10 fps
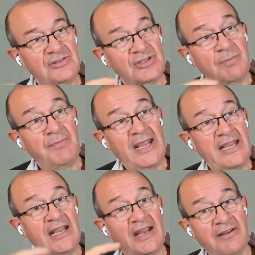to
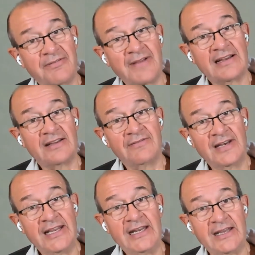be an effective
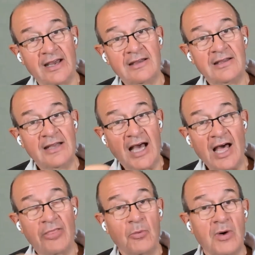leader.
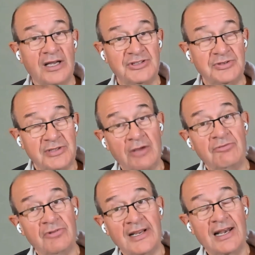Otherwise, you
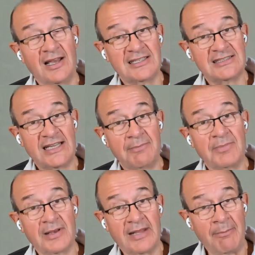don't realize the
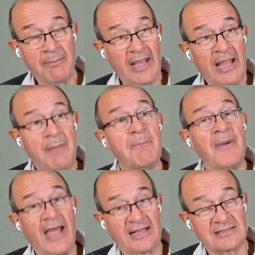imp im
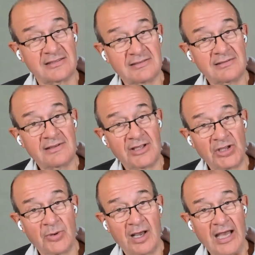impact
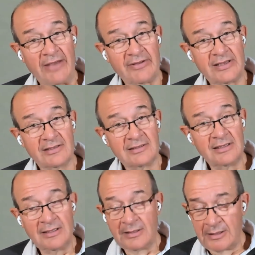that you are having.
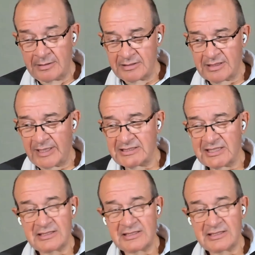Does that make